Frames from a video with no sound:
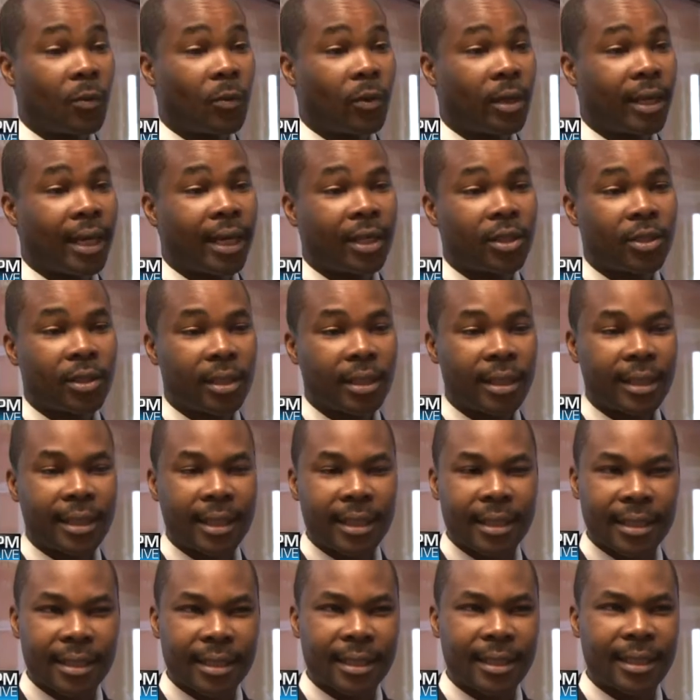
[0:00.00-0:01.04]
Well, actually,
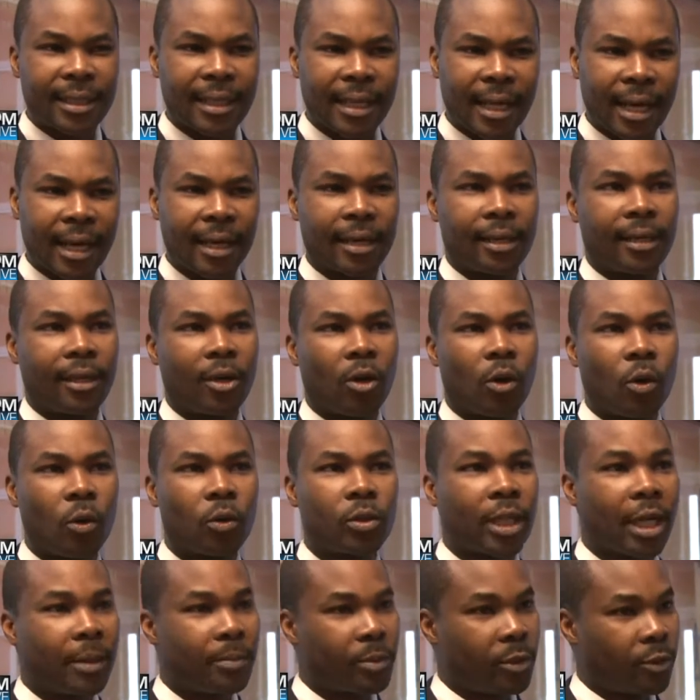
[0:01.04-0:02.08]
there is none. All
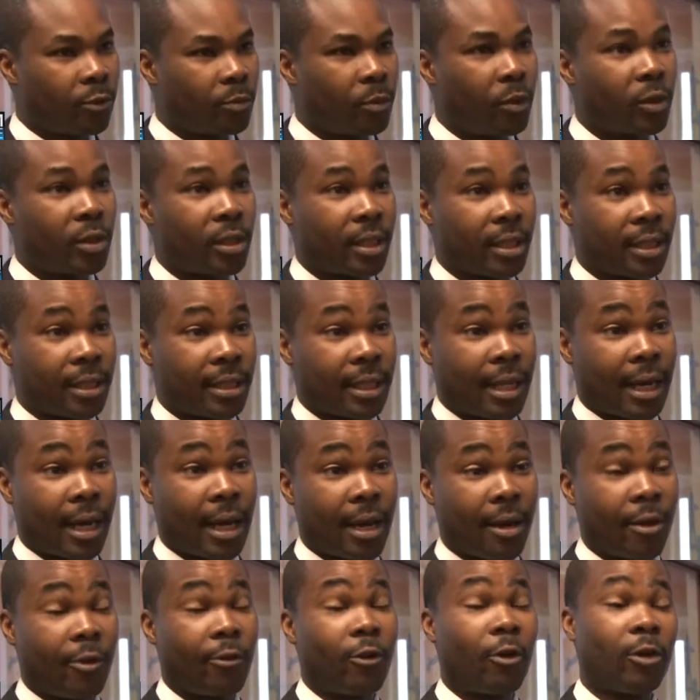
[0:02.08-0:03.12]
types of music,
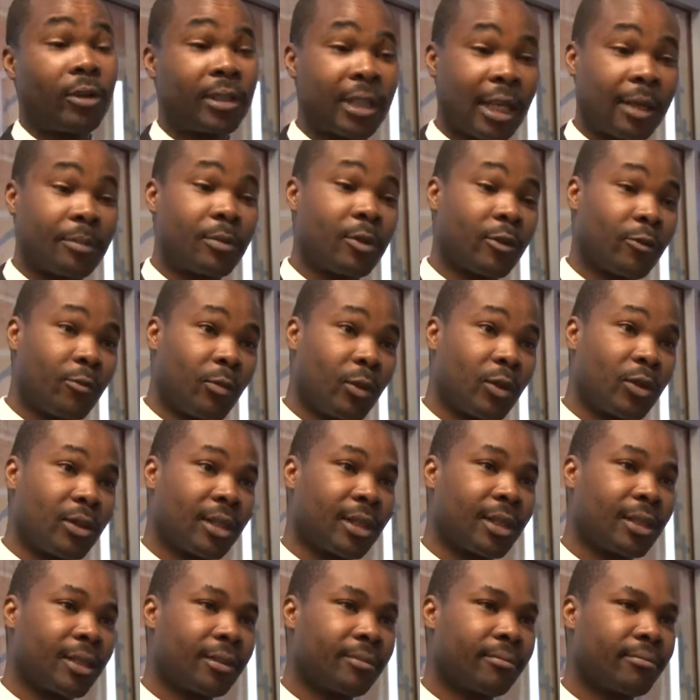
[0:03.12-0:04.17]
all types of
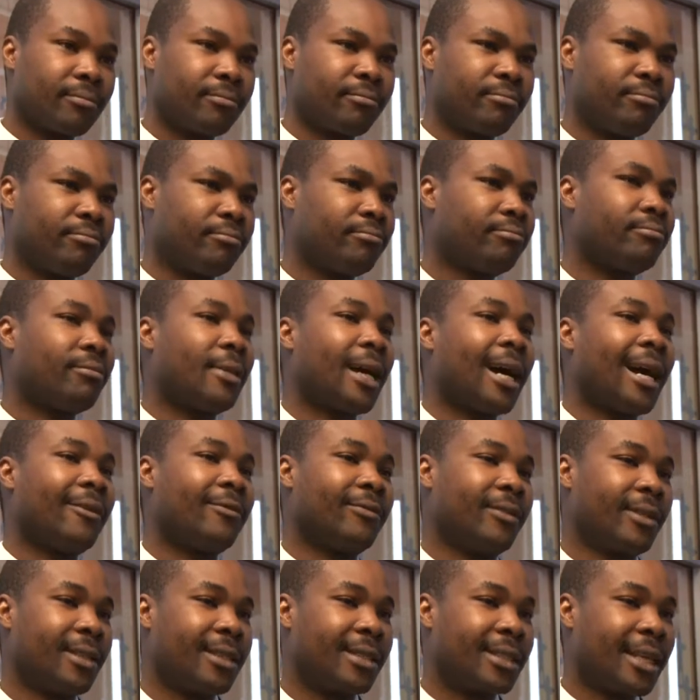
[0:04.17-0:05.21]
music,
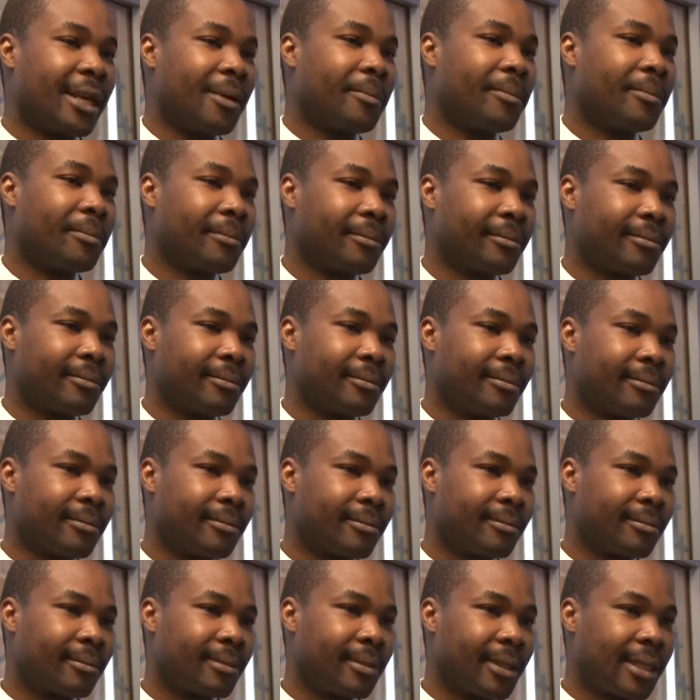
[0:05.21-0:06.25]
have the same,
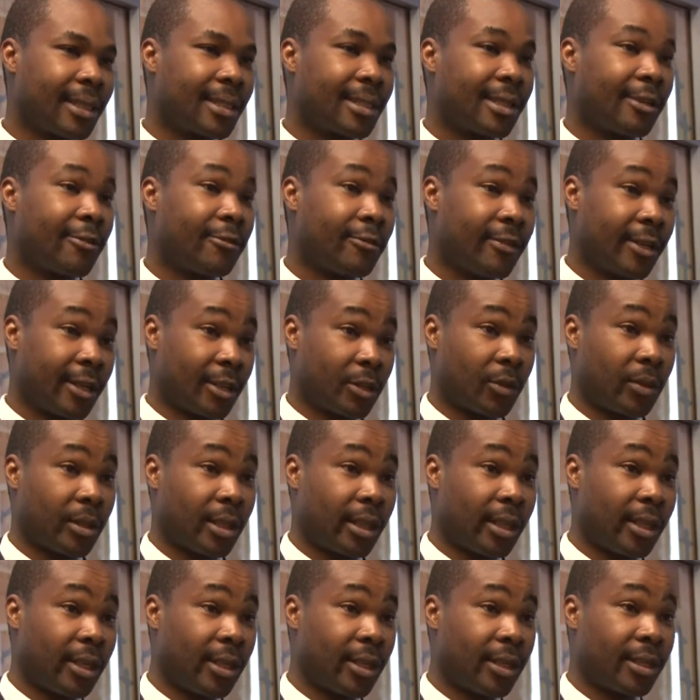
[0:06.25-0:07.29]
let's say, effect on the
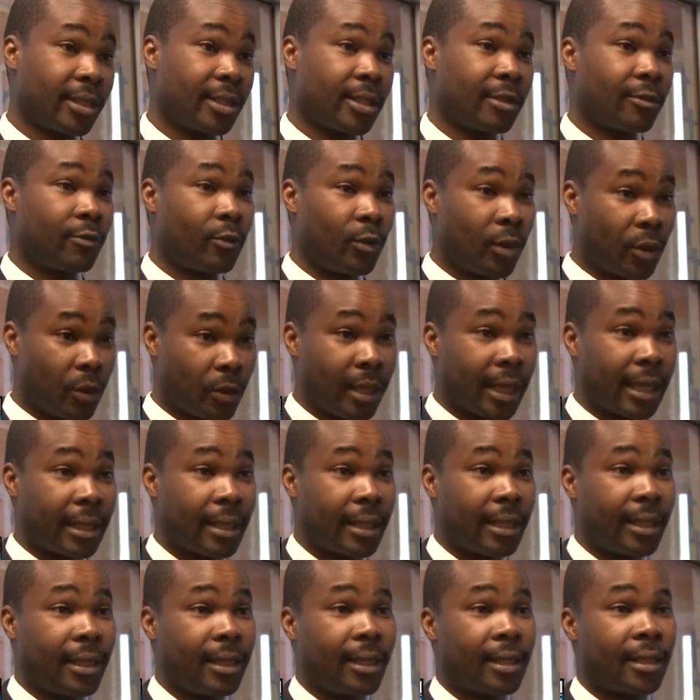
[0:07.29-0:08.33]
ears. If we're looking at
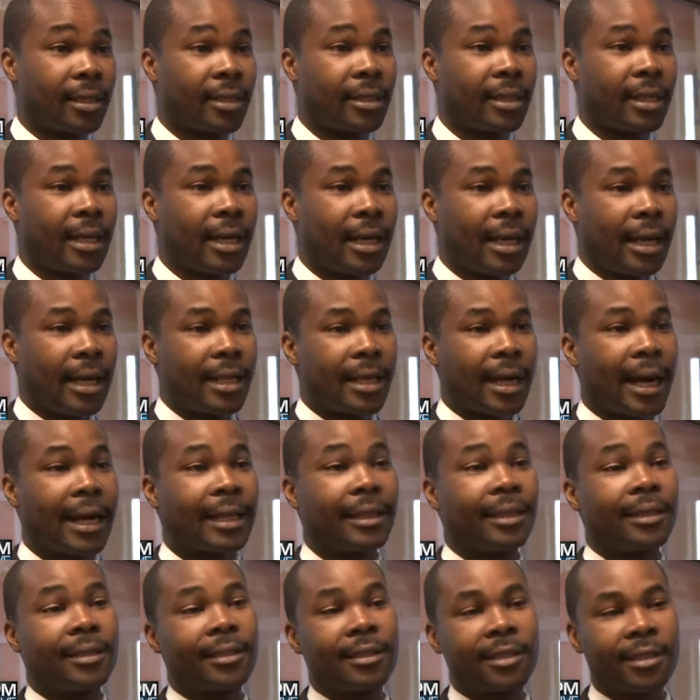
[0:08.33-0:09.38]
the ears, and
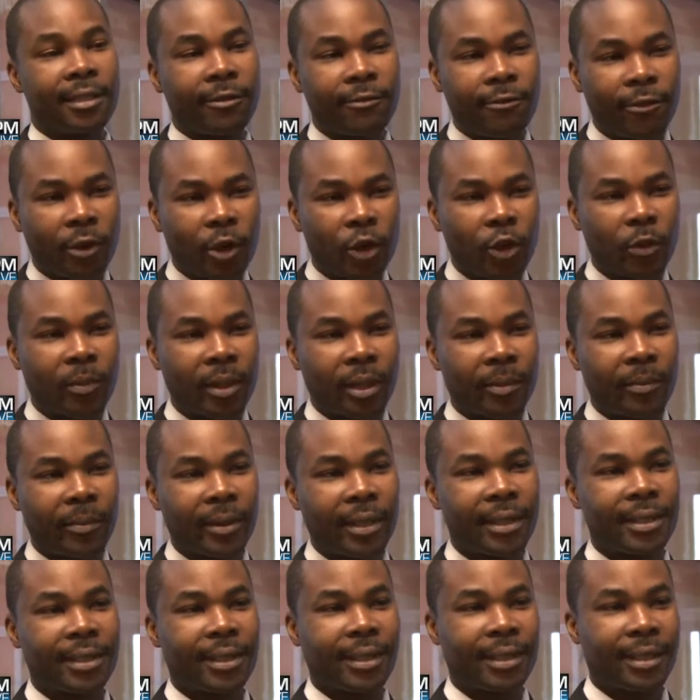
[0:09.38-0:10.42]
it's the volume that
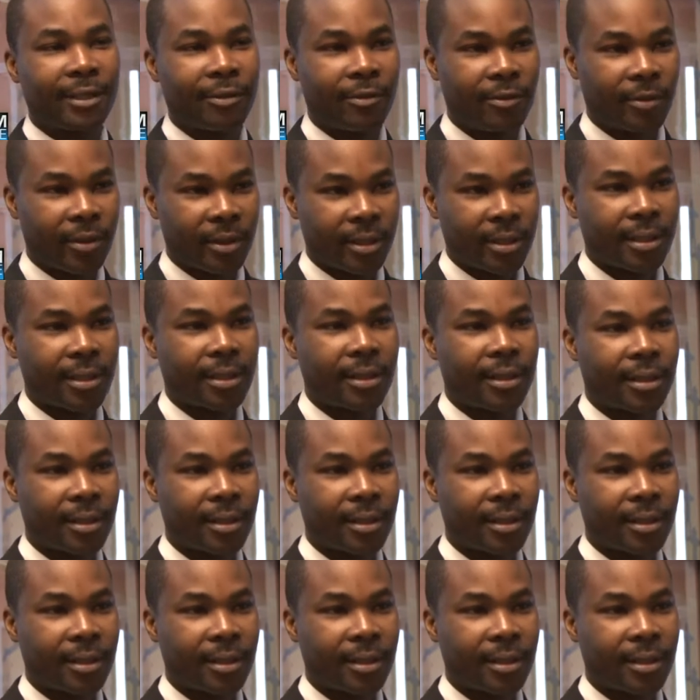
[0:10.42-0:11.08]
makes the difference.